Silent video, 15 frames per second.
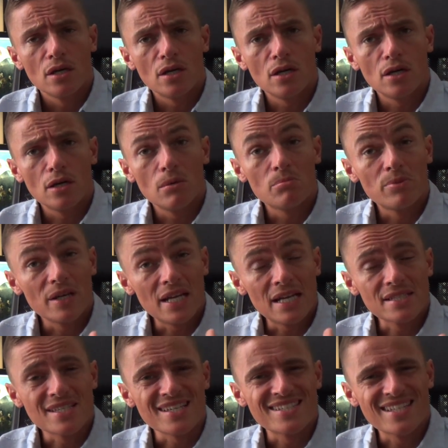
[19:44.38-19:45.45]
But
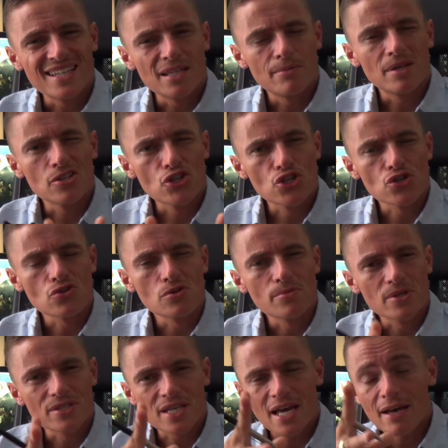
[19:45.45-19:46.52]
as I said, I'm unsure
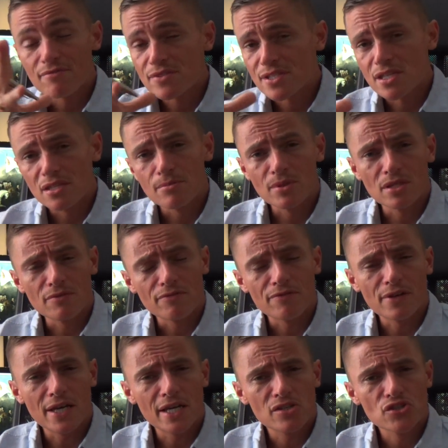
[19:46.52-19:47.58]
because I haven't seen them in the
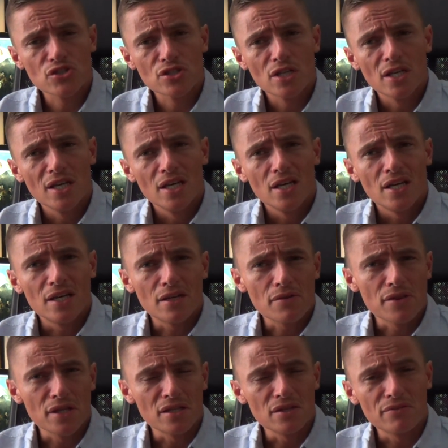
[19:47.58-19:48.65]
flesh. And I
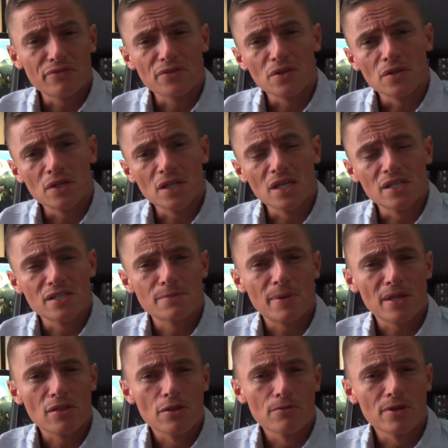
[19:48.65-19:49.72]
think if you're going to
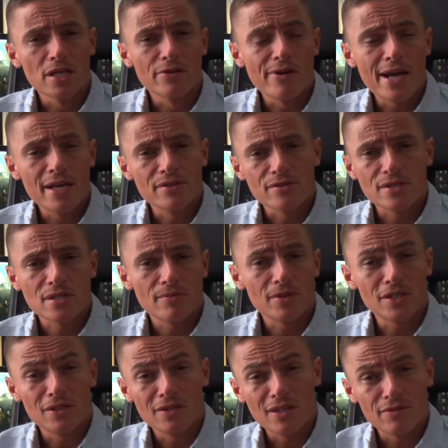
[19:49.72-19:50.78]
spend $3,000 on
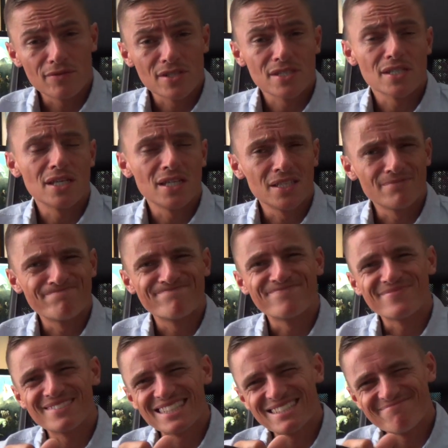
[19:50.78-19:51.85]
something you've never seen,
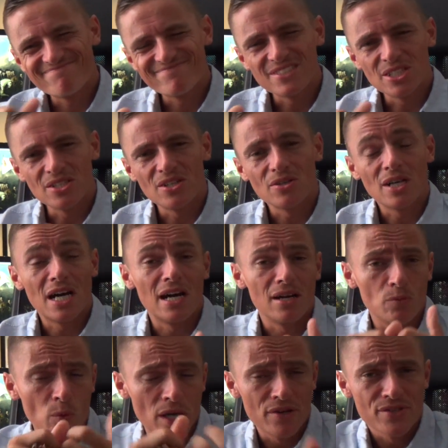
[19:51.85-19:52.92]
you know,
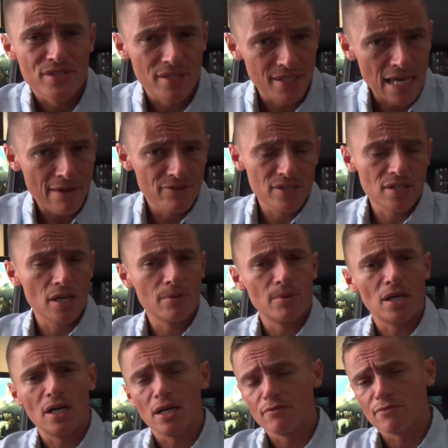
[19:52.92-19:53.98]
whereas the Navi
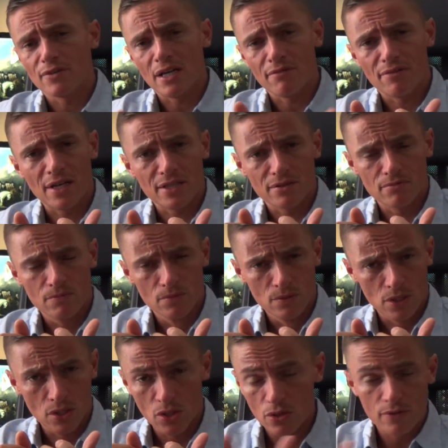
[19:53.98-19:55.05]
timer, I've had
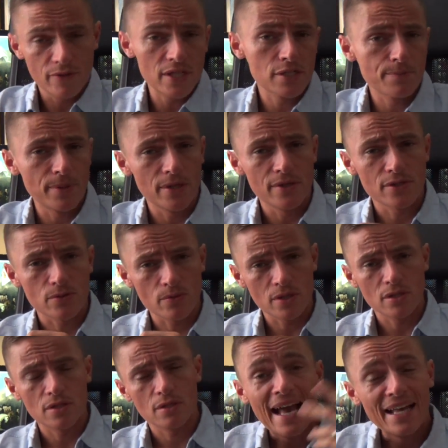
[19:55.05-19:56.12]
a lot of experience with,
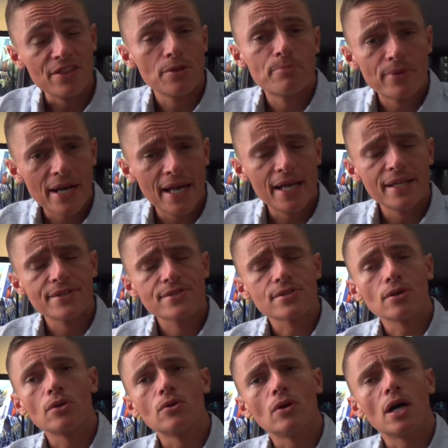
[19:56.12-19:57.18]
and the brand,
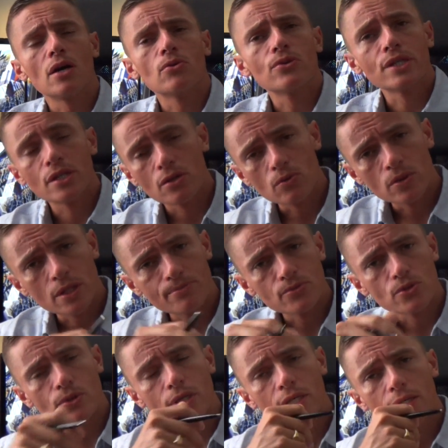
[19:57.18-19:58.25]
so I already know what I'm
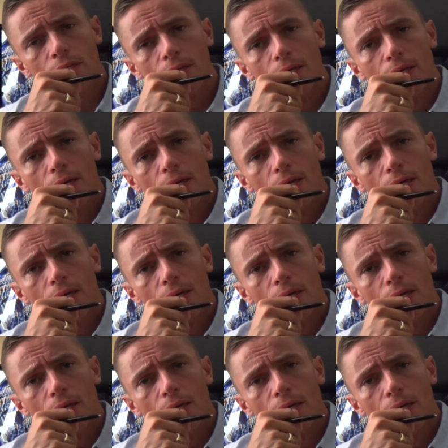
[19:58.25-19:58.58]
doing.